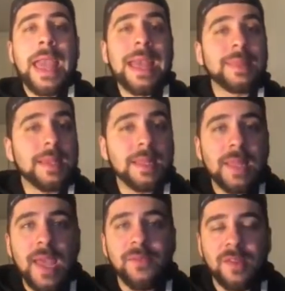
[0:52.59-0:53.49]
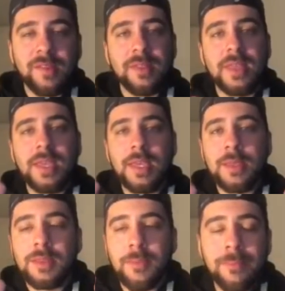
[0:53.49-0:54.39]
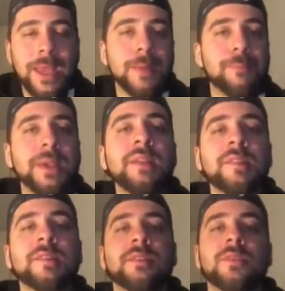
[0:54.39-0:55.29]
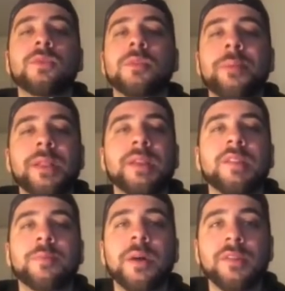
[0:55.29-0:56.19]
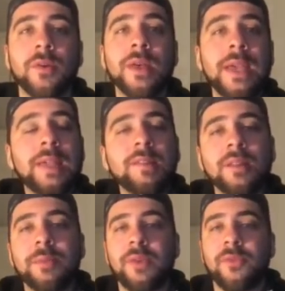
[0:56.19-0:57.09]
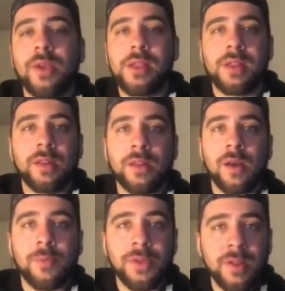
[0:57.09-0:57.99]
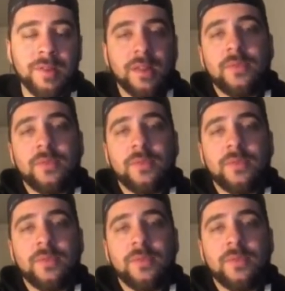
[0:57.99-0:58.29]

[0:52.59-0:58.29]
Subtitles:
Anthony Davis, the main piece to the Pelicans puzzle, he's going to be a free agent in a couple of years.